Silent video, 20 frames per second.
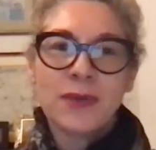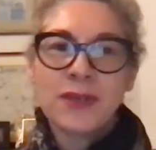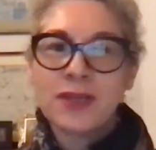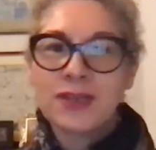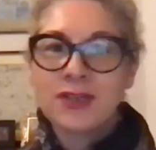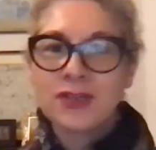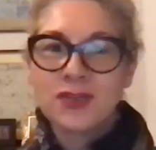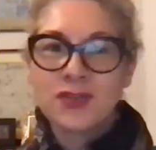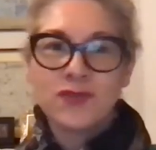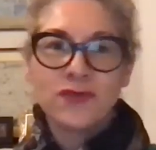
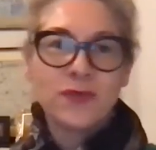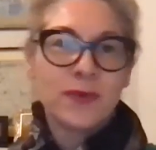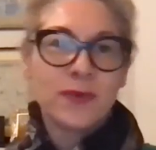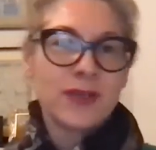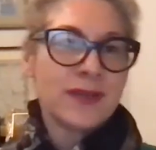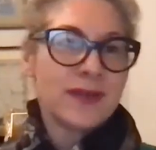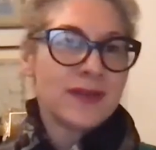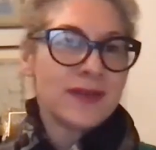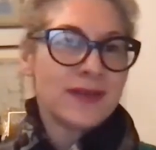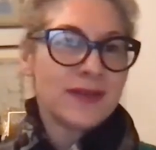Because you've
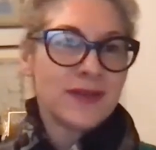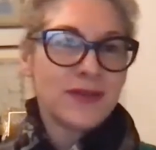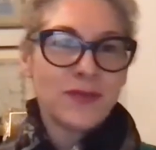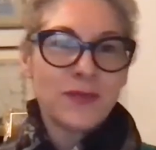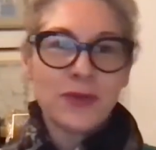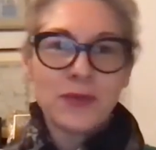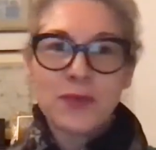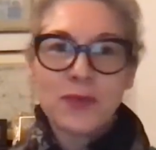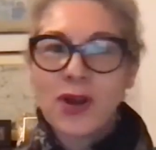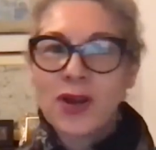
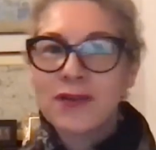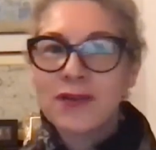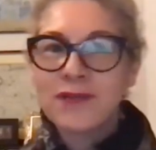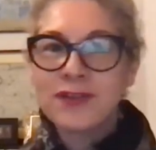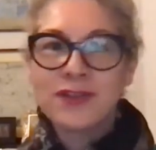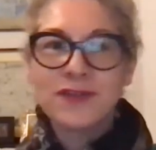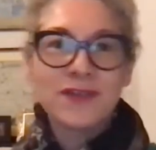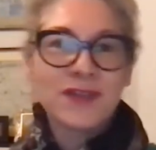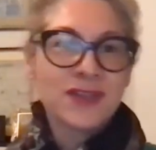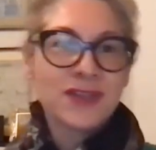been part of
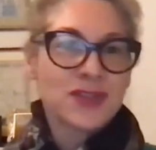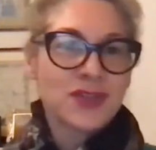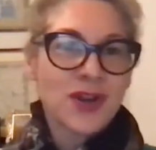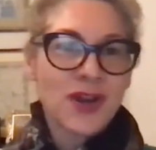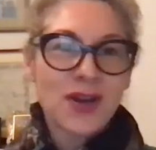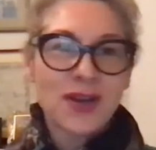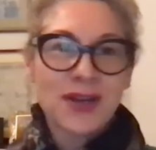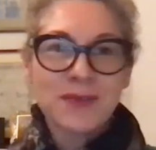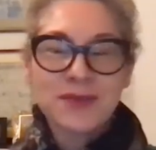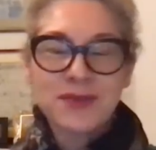different
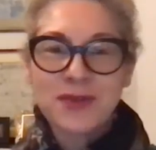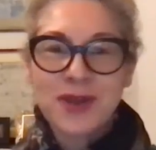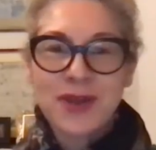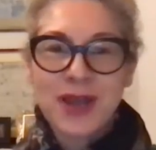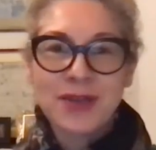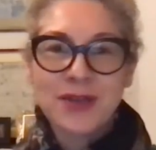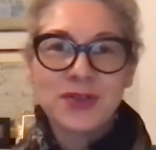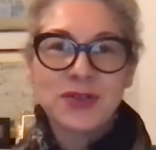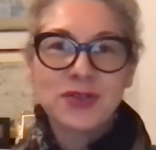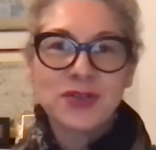startups
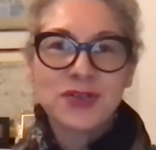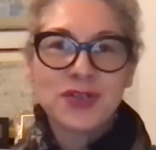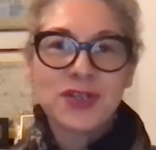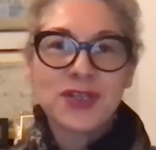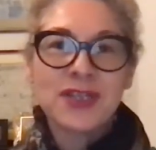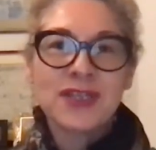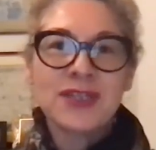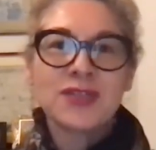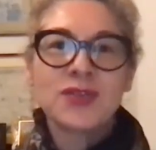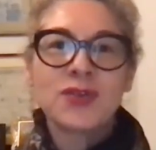throughout your
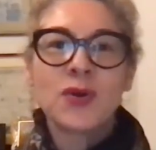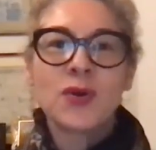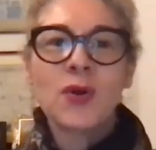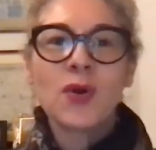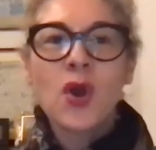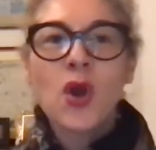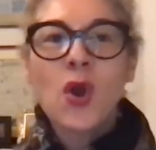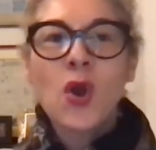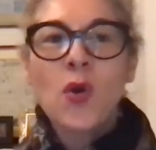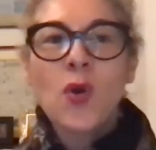journey.
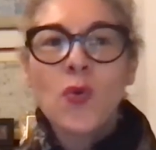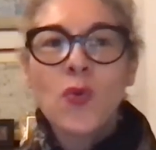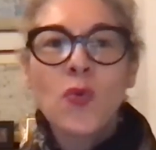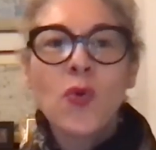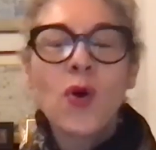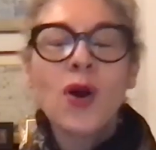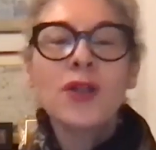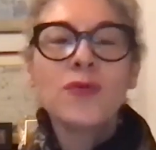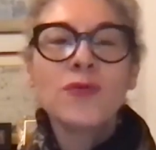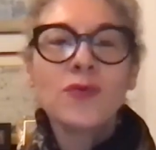So
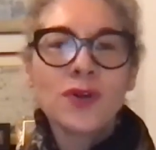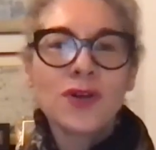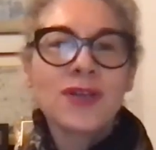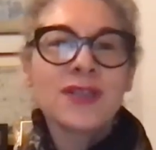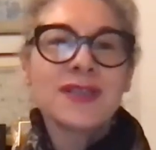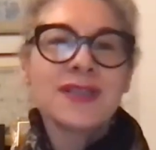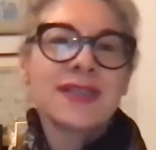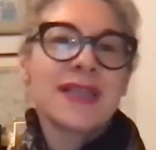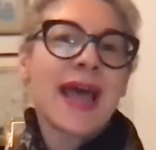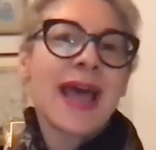what
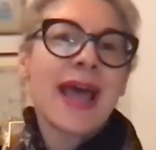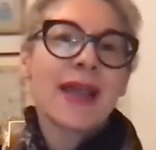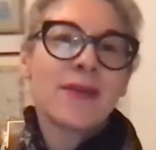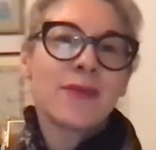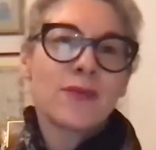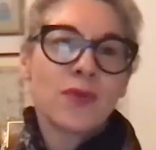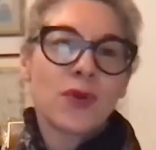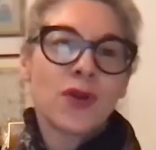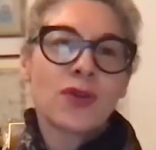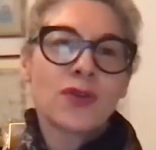was that
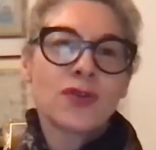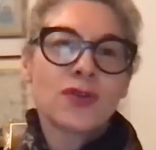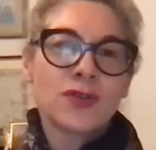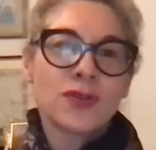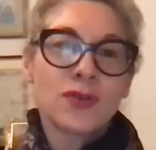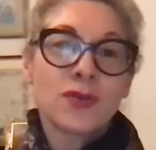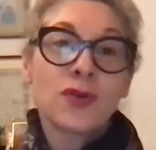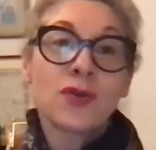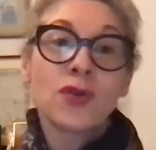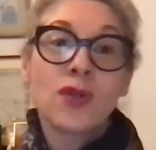
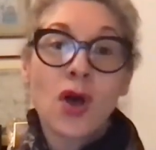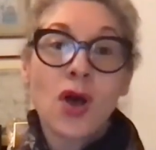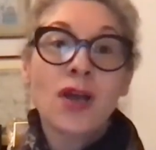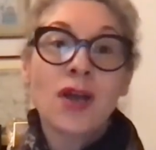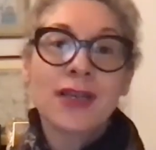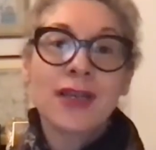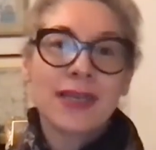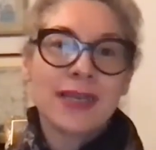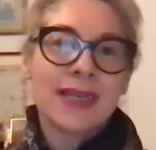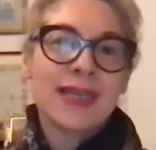personal
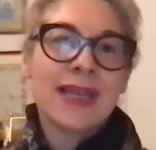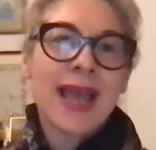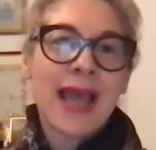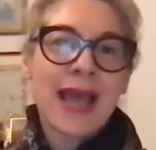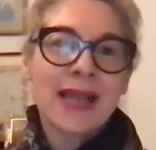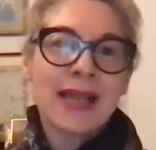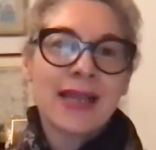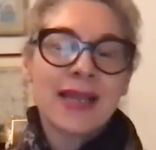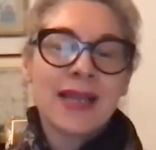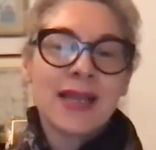longing
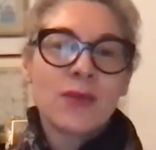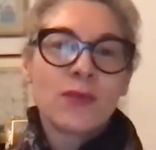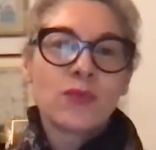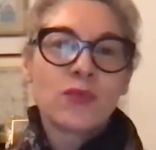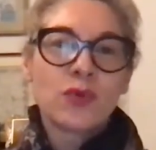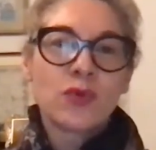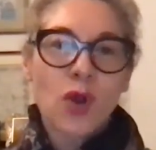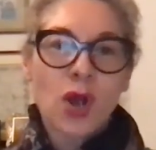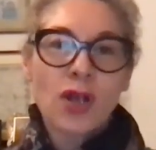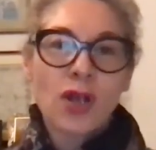that
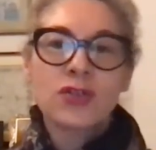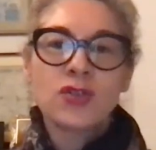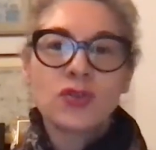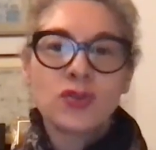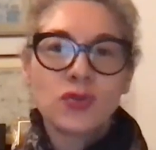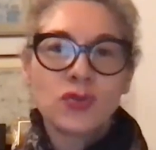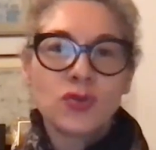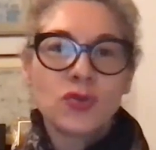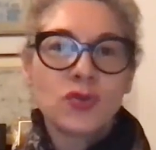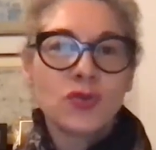brought
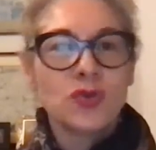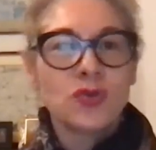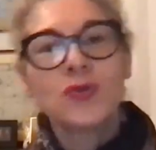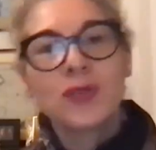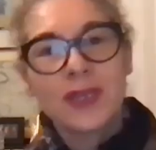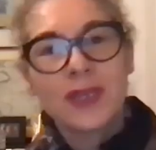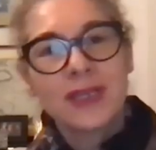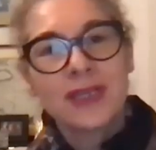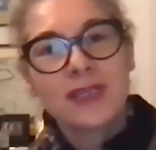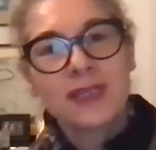you to do
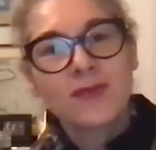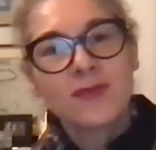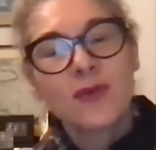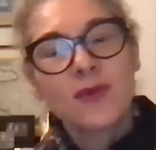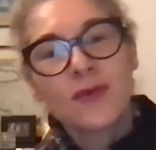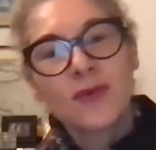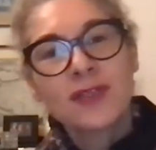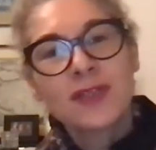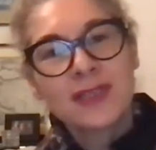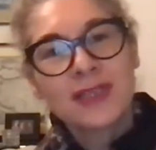this?
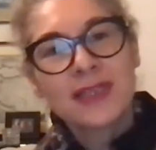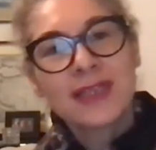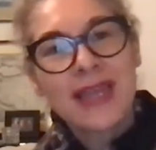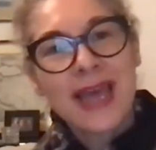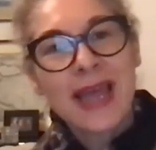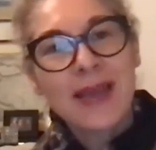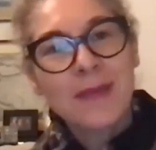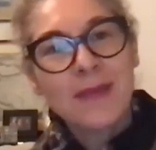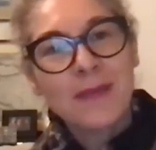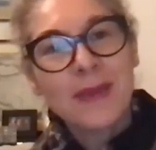What was it
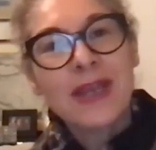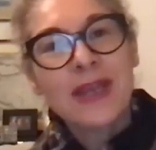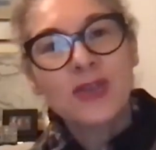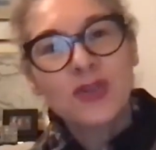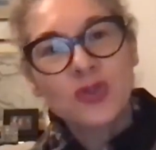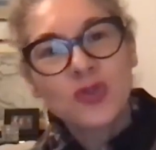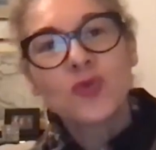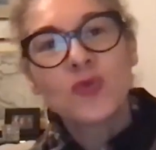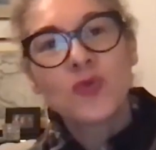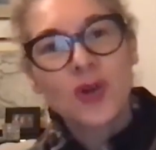that made
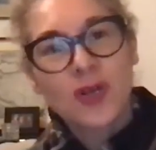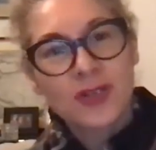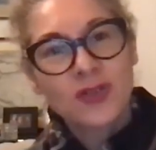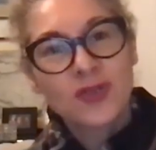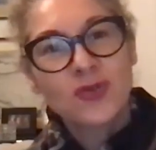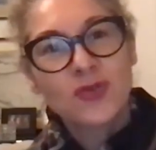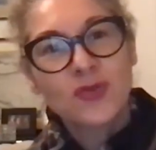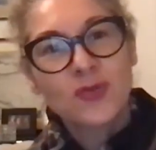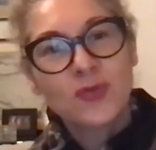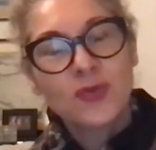you want
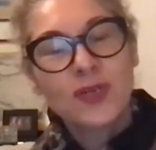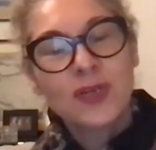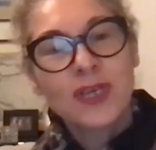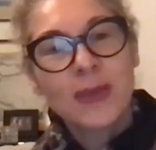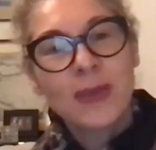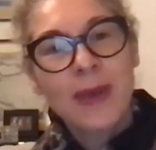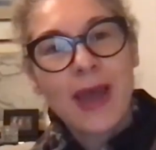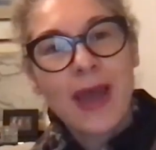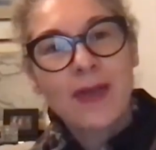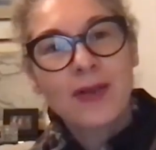to bring
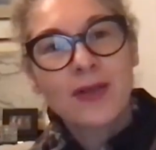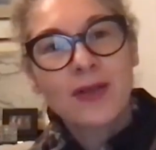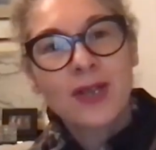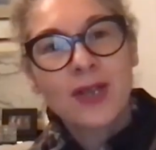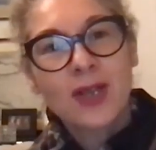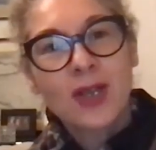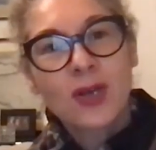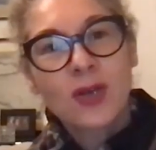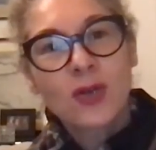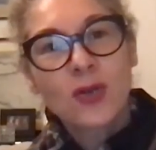about
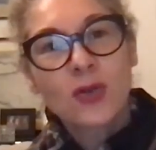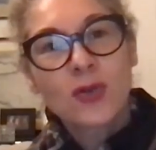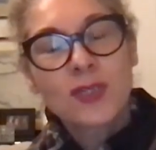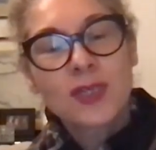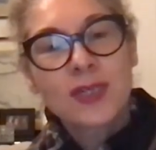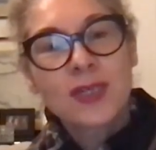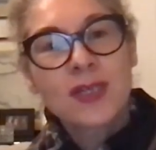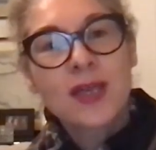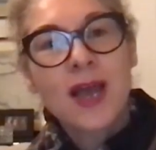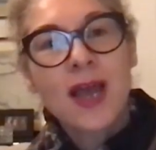
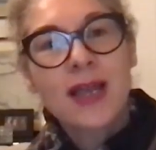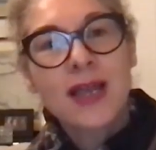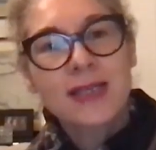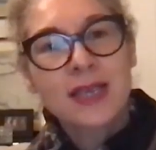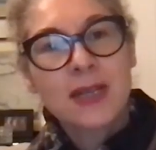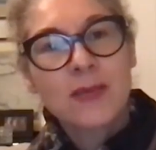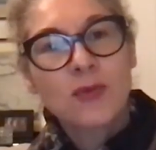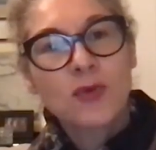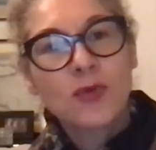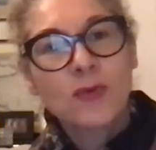closer ties
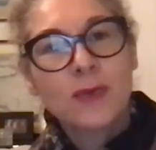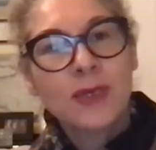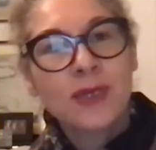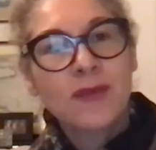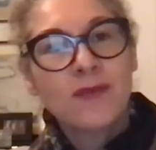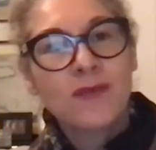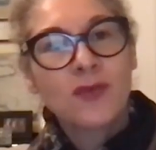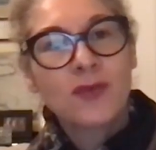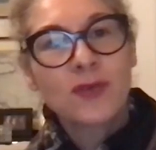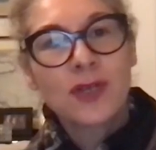and more
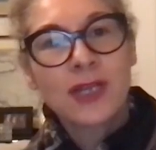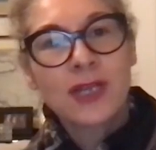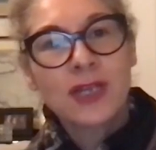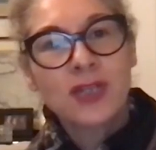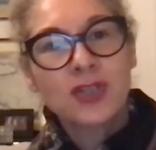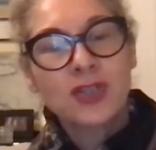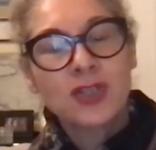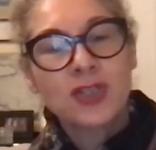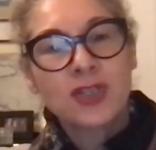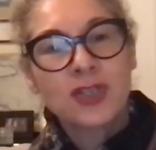meaningful
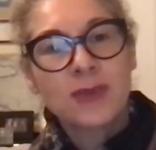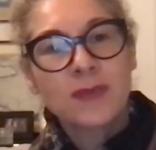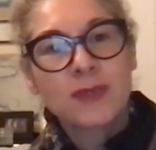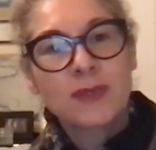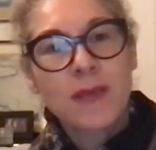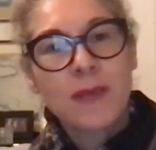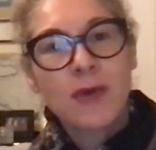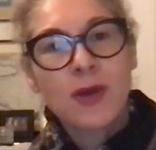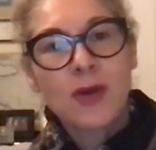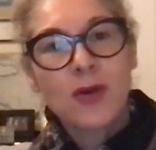relationships
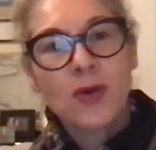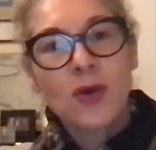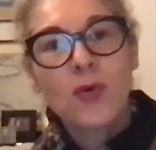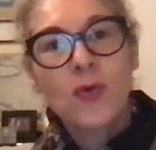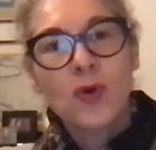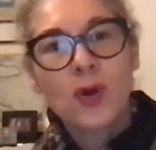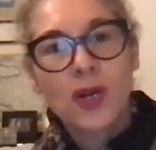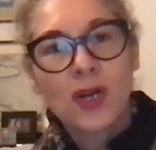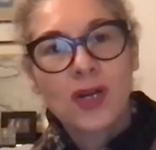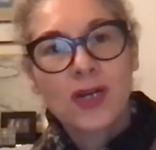among
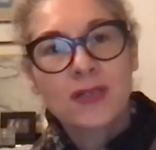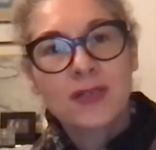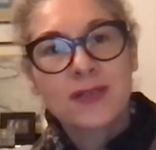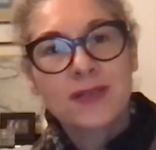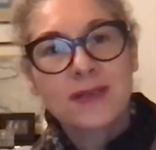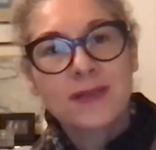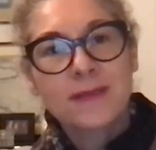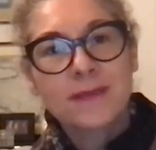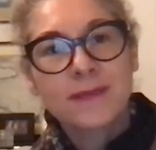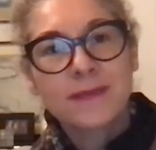
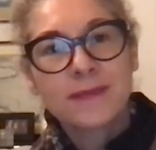coworkers?